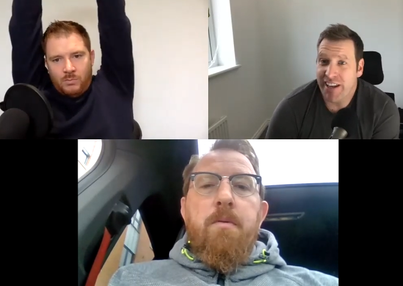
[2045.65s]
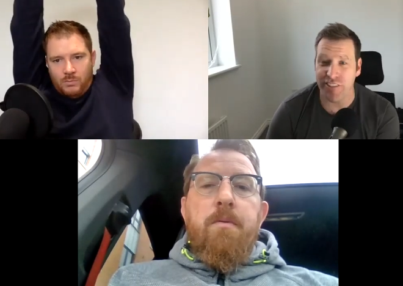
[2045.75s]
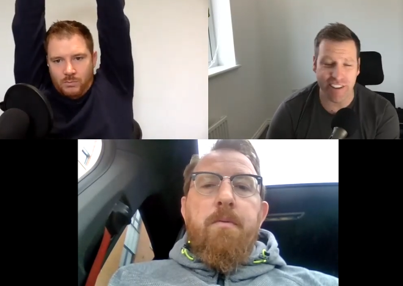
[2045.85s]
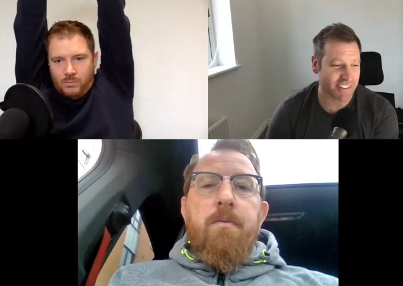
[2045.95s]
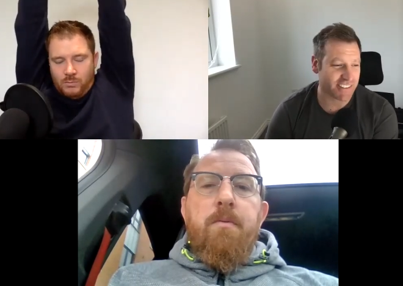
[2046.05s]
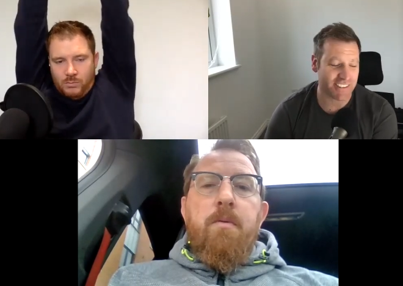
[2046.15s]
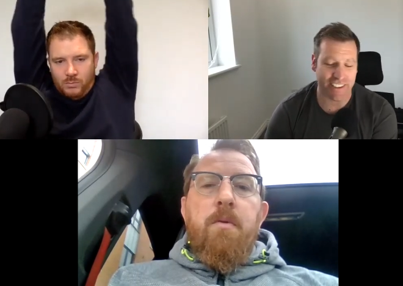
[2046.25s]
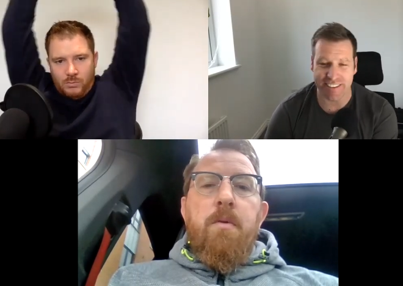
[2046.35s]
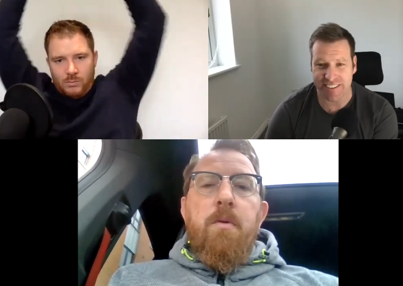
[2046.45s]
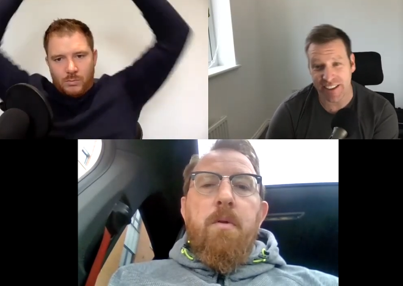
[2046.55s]
Speaker 1: arrears,
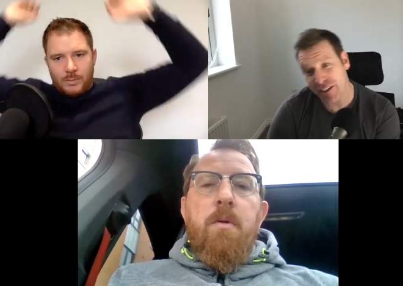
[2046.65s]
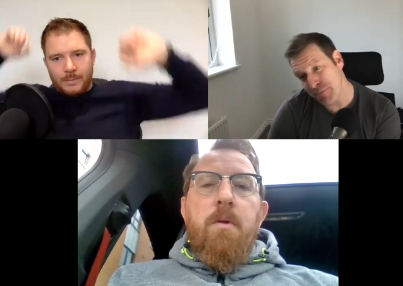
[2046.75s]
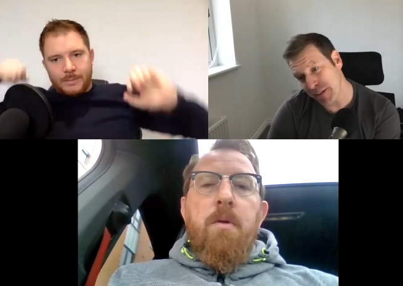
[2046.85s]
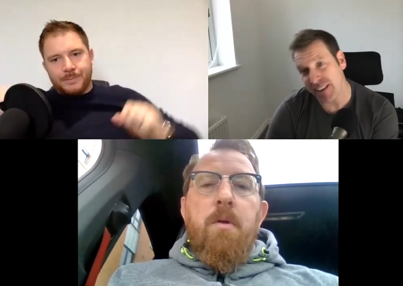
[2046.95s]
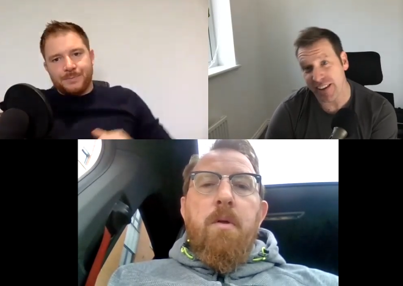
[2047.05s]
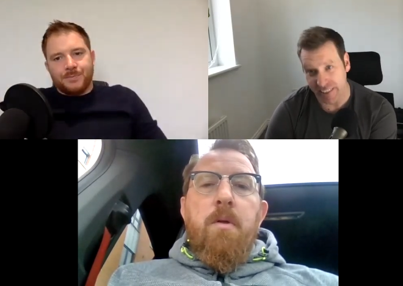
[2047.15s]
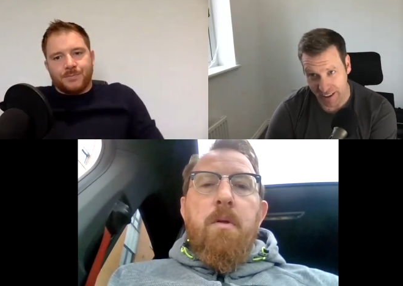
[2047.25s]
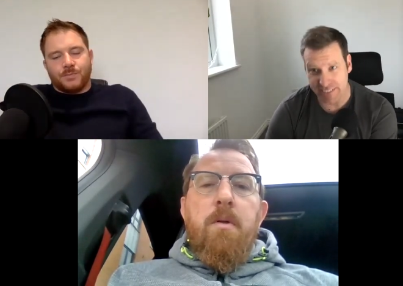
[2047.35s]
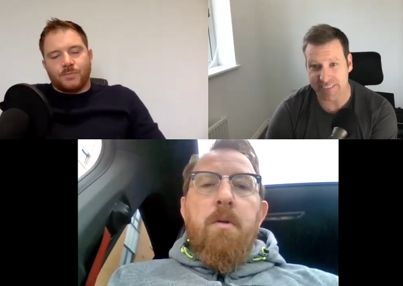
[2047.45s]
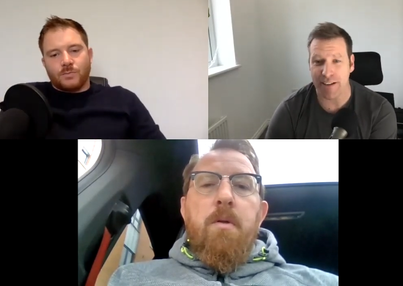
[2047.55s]
like you say, could be like
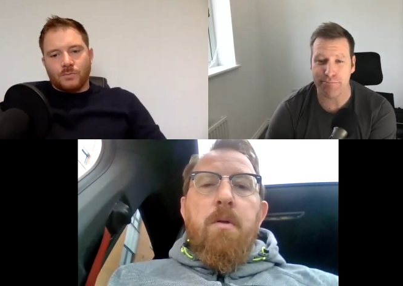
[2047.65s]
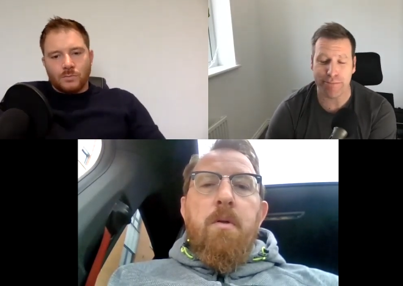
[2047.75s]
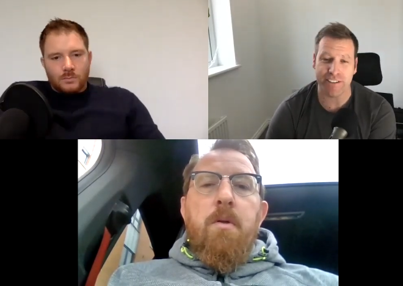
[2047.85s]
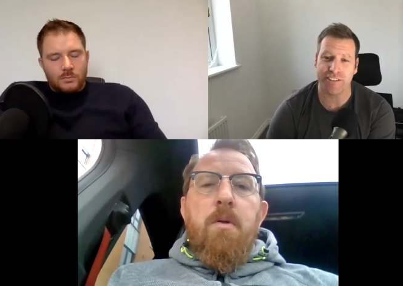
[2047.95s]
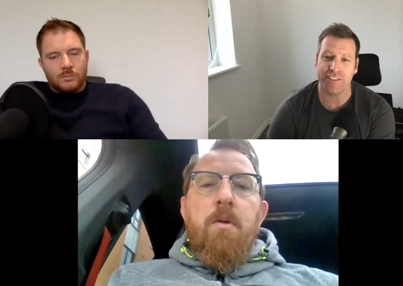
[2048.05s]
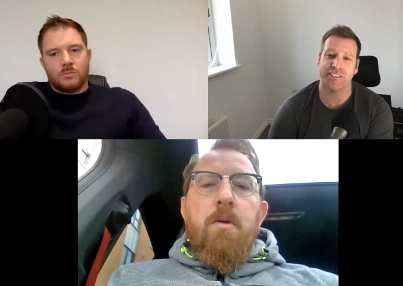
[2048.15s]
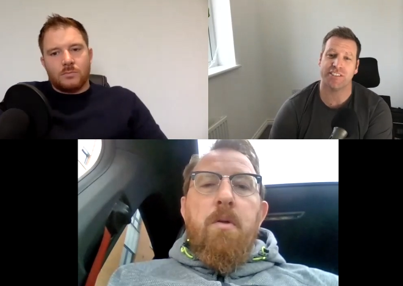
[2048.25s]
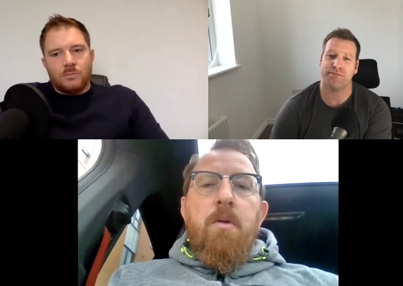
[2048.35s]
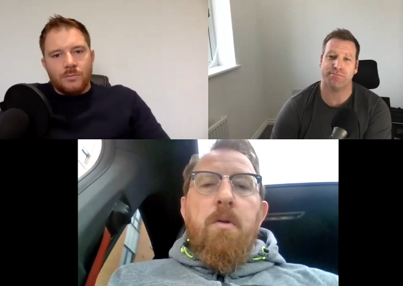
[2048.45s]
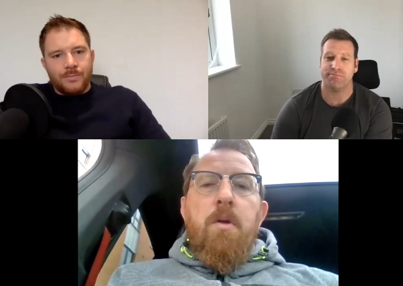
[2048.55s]
that, damp
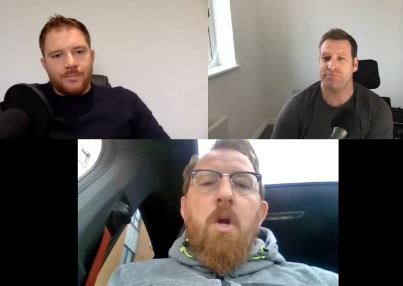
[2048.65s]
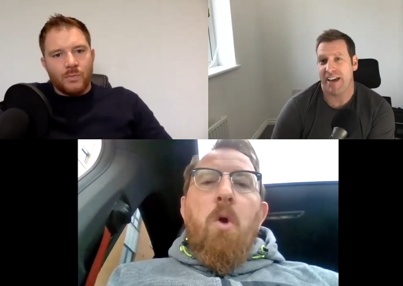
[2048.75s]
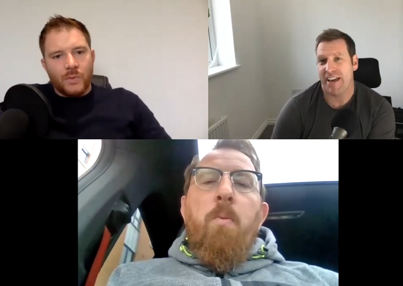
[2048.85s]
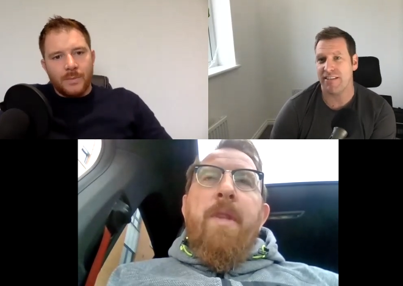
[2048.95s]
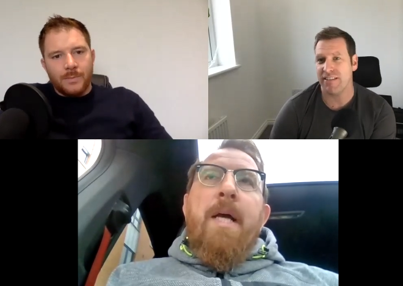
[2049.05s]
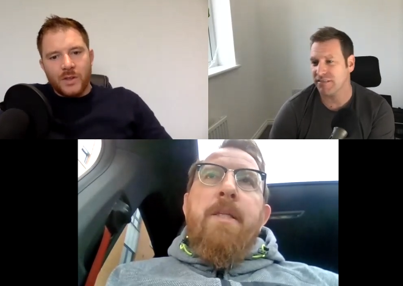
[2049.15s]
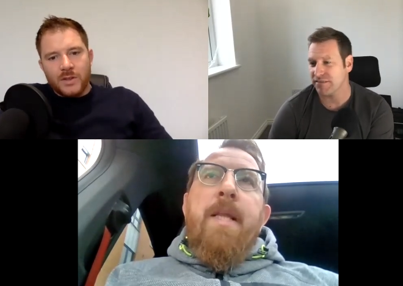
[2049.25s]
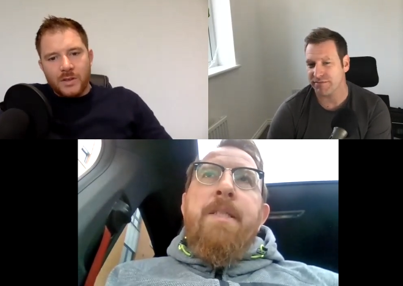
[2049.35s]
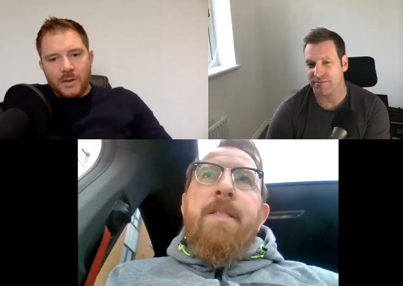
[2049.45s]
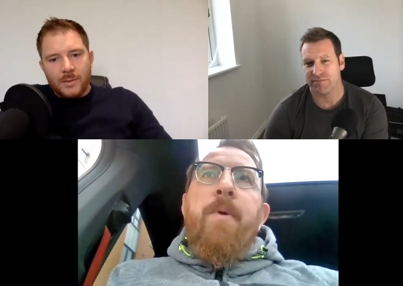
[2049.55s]
issues. Well, that,
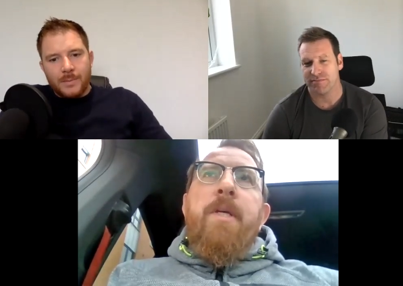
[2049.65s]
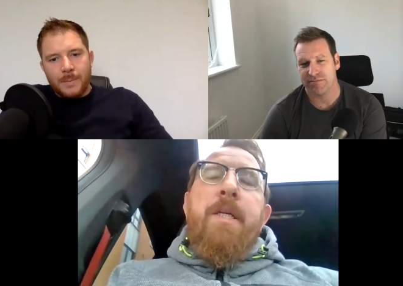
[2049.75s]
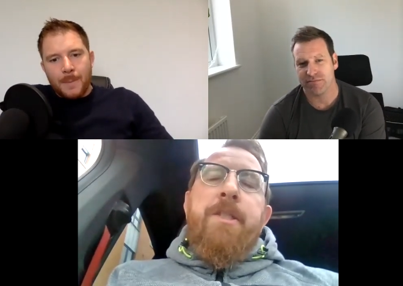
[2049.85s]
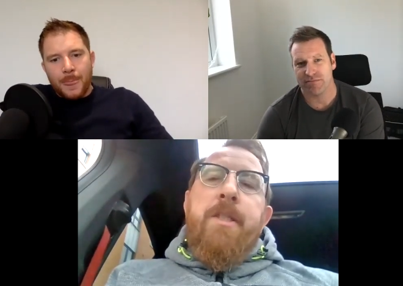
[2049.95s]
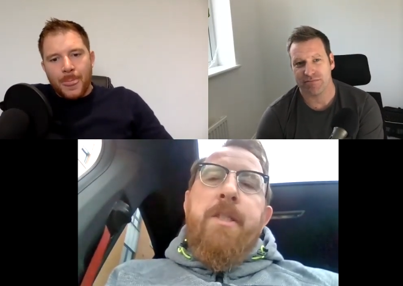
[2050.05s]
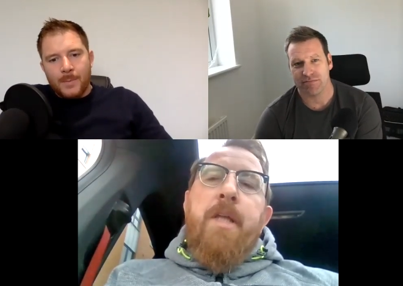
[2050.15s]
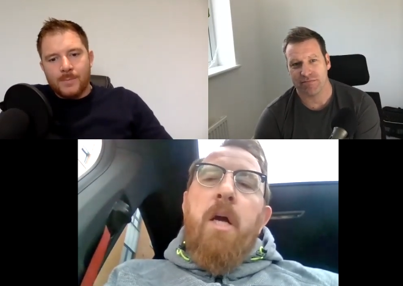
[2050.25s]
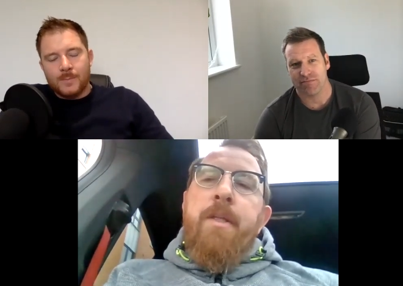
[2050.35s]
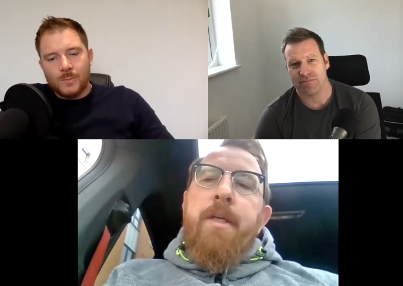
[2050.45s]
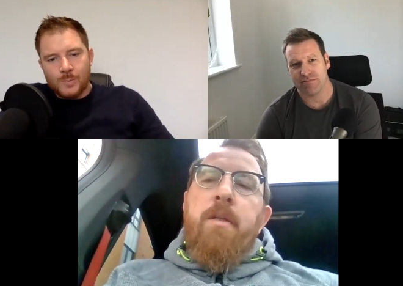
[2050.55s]
Speaker 2: that's how it, it
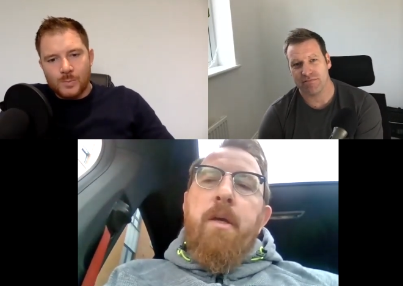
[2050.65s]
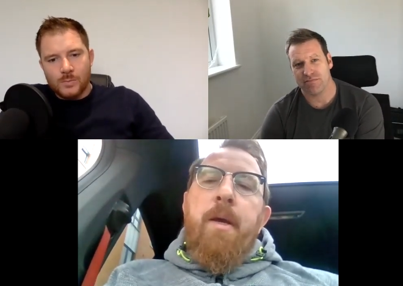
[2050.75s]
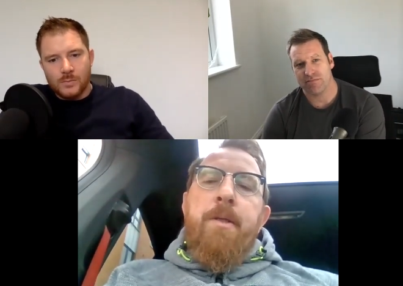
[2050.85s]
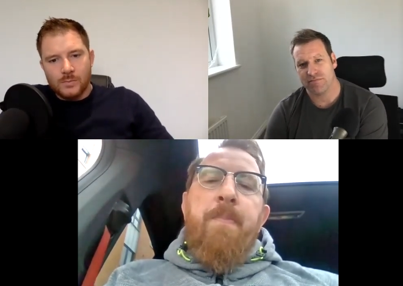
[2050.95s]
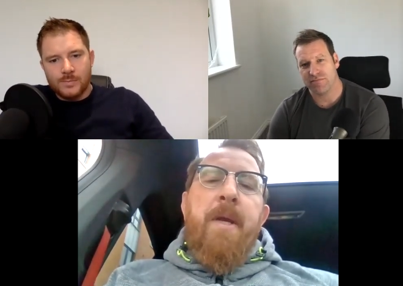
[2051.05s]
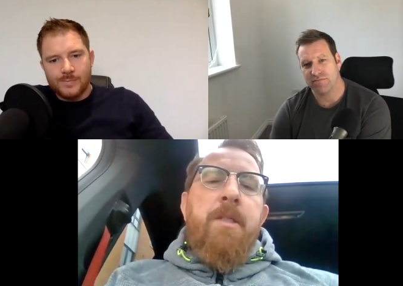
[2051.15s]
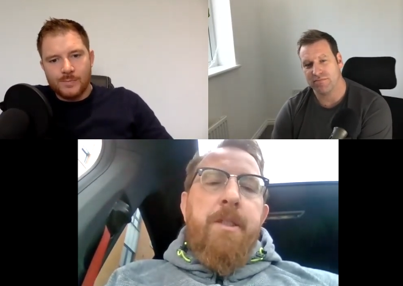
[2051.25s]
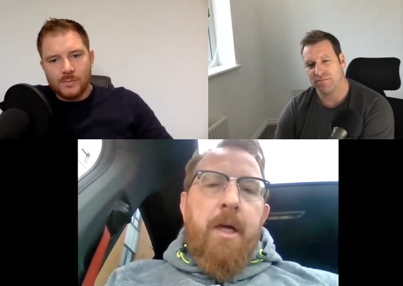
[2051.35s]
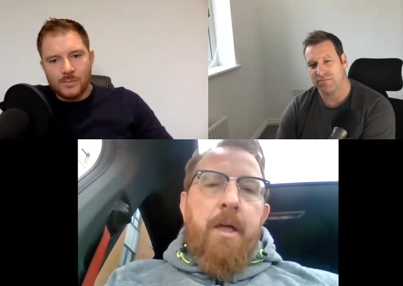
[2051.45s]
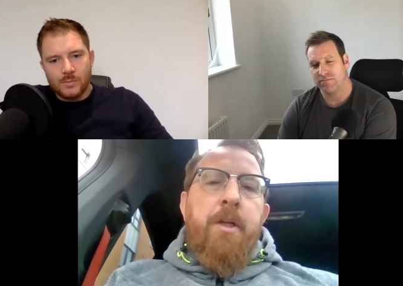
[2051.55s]
started. It's basically
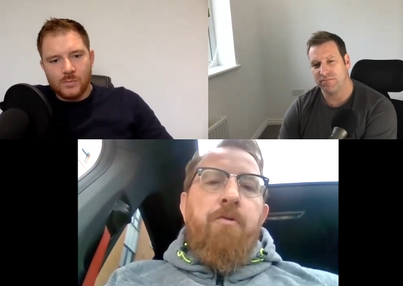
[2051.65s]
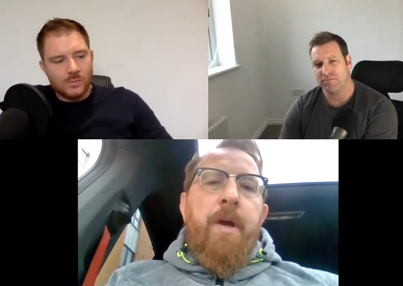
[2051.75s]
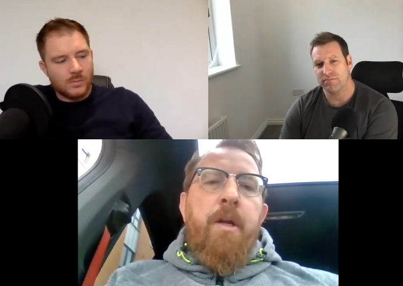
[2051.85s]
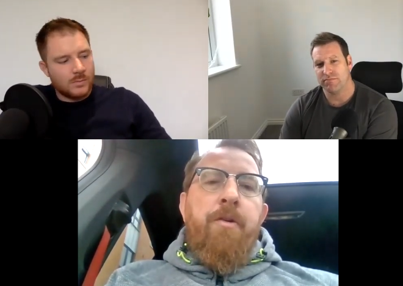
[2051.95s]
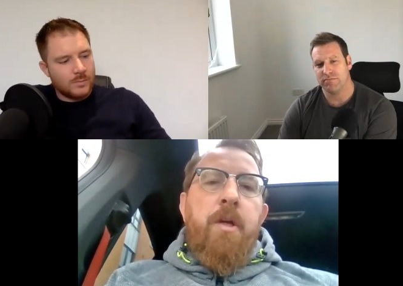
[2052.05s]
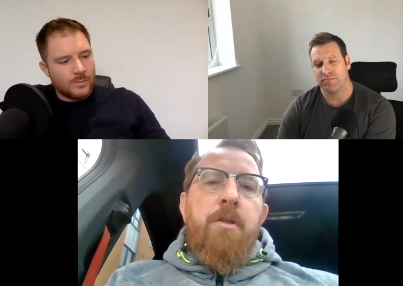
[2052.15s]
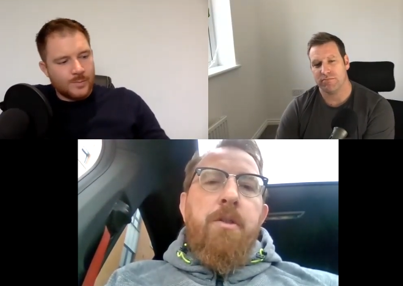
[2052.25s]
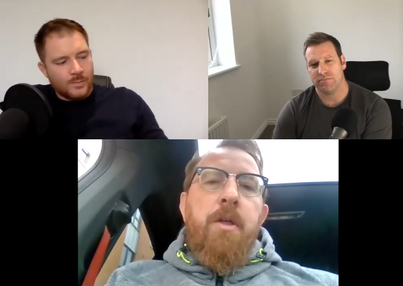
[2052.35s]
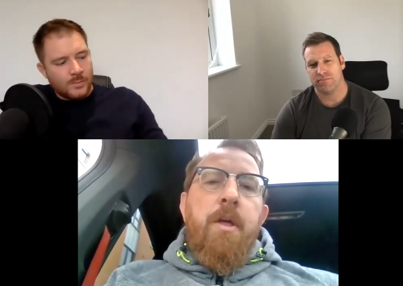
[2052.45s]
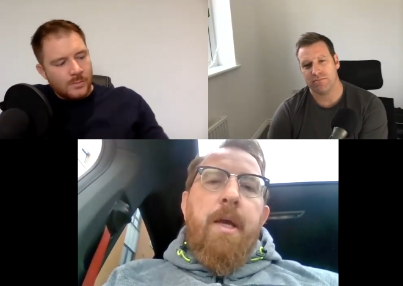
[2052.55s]
started rent
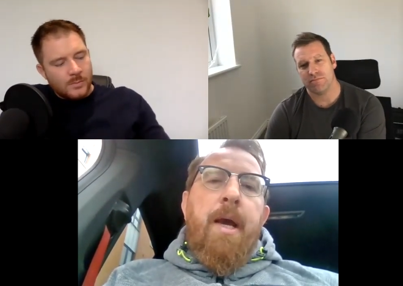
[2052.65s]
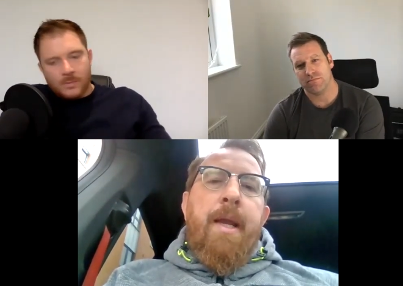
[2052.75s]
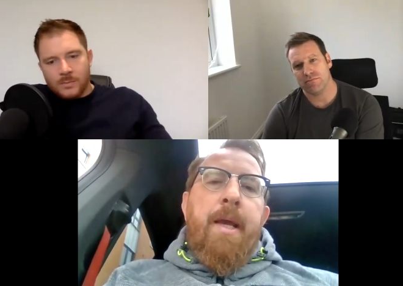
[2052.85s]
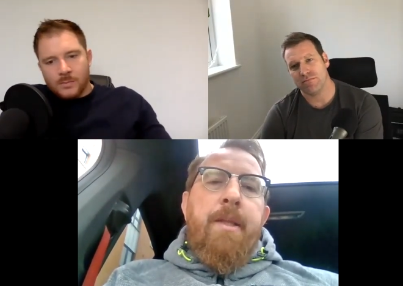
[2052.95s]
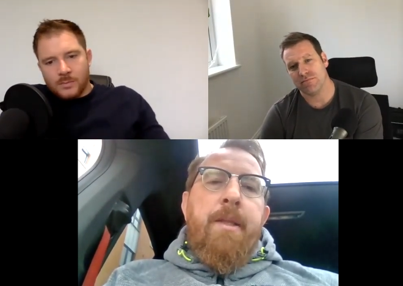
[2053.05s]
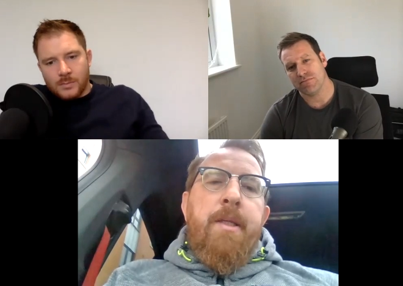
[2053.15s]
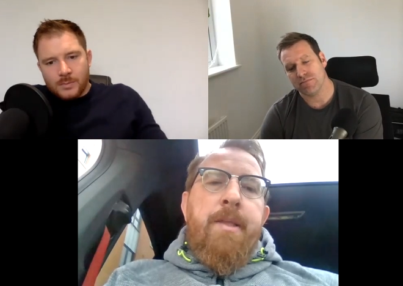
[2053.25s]
arrears, and then the